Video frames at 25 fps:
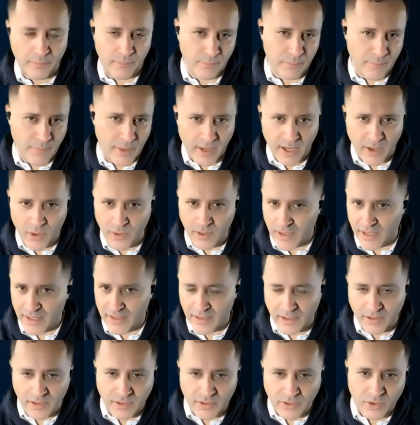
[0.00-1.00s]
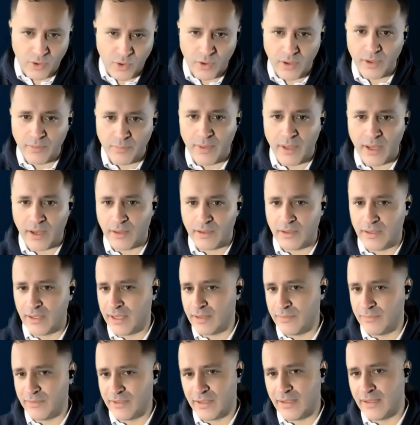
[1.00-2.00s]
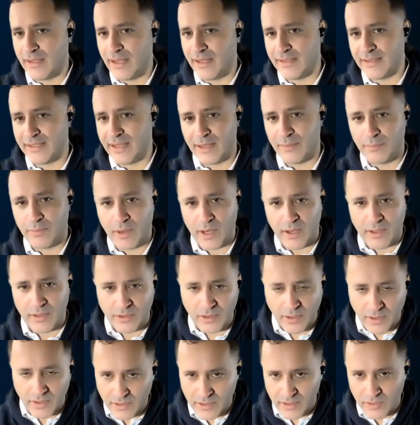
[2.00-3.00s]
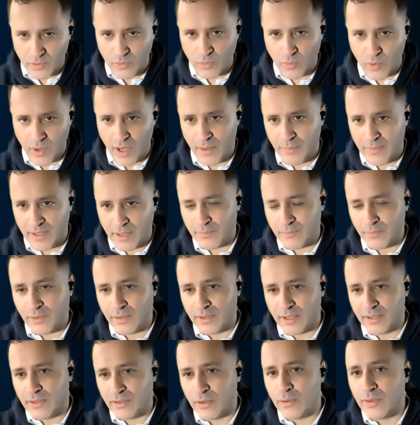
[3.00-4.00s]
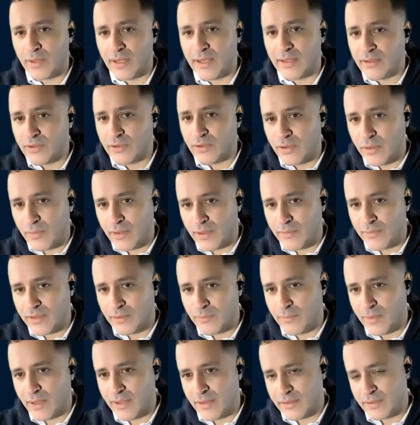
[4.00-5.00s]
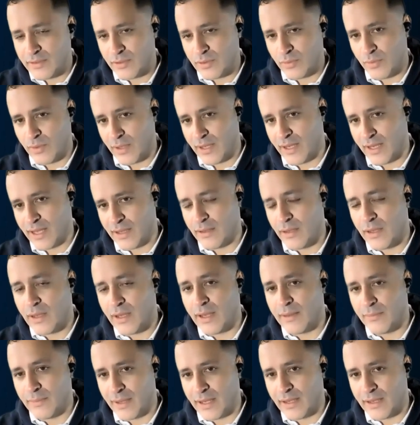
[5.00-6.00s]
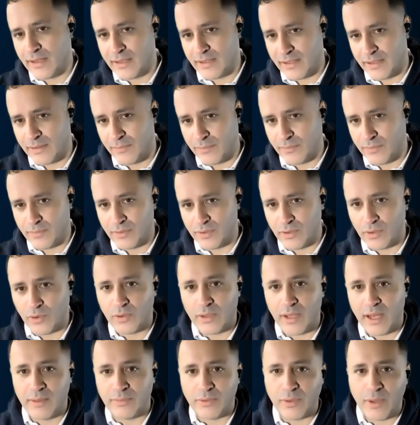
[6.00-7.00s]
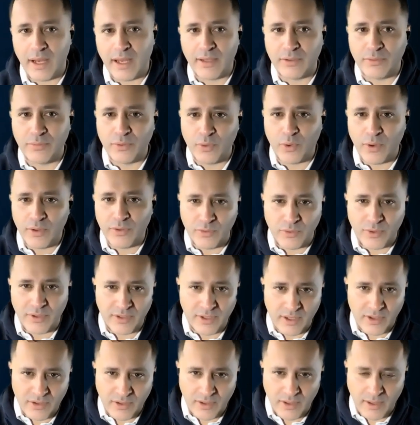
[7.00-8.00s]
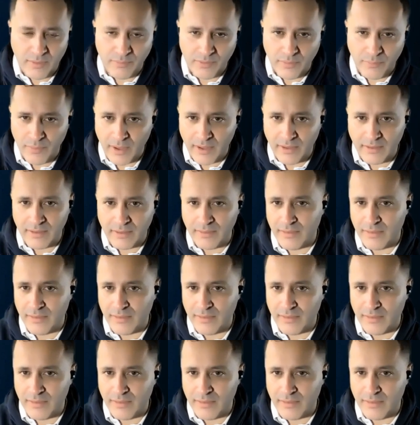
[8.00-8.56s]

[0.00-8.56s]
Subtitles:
Many organizations call it by other names. Let's say partners, who are people that donate to you every month through an electronic mechanism. You don't have to ask for authorization every month.